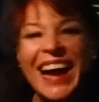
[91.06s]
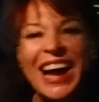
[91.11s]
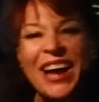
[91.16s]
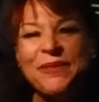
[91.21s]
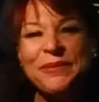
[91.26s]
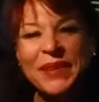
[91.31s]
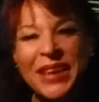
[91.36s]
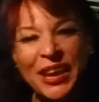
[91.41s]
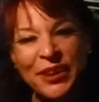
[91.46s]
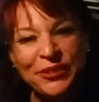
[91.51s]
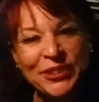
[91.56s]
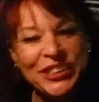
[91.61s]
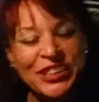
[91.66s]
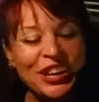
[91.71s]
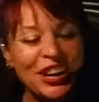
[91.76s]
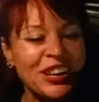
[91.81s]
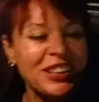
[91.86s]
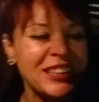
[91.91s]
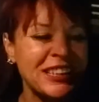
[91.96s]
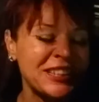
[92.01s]
I'm Kara
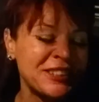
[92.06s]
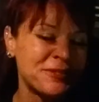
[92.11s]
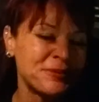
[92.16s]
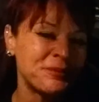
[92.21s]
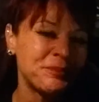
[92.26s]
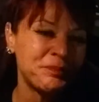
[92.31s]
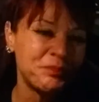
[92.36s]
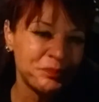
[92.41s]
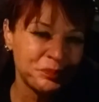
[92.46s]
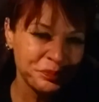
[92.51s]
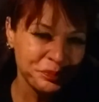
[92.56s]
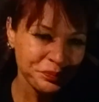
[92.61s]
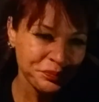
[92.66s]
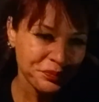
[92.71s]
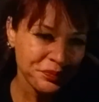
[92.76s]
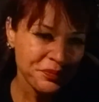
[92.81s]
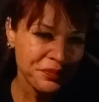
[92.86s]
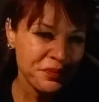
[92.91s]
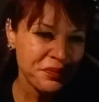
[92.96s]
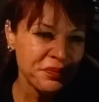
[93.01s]
Darling.
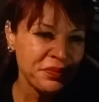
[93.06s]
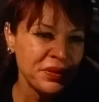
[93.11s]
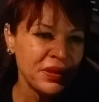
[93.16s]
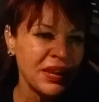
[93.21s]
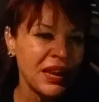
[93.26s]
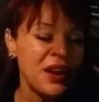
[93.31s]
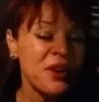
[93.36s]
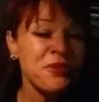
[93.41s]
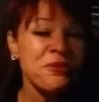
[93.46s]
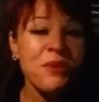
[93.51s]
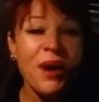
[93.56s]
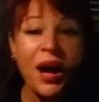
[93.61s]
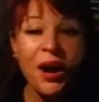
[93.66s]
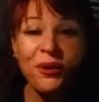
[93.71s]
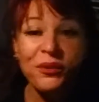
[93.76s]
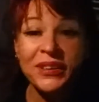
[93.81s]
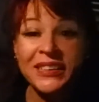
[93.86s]
Wow,